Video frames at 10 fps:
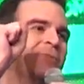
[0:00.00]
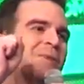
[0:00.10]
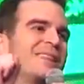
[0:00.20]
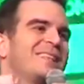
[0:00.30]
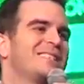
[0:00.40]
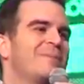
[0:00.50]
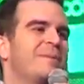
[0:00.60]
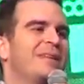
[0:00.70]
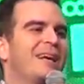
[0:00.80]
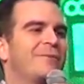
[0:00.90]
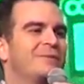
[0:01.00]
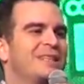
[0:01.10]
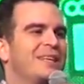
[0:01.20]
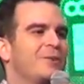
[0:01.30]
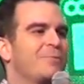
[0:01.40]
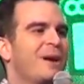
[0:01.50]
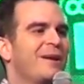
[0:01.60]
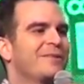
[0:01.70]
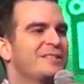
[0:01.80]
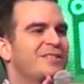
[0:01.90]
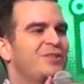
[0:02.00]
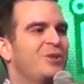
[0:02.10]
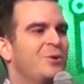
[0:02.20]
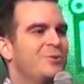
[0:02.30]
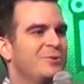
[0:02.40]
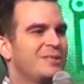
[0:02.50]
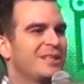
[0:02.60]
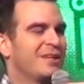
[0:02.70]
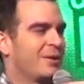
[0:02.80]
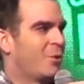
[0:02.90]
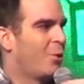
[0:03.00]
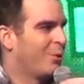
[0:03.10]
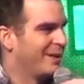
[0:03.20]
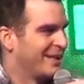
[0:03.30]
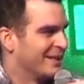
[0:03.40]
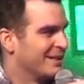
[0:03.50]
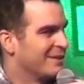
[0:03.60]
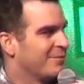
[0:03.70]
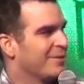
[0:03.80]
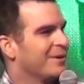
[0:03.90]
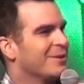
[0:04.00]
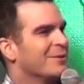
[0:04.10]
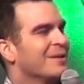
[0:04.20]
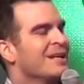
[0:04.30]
one of the things that made me laugh was that your parents chose an accordion for you.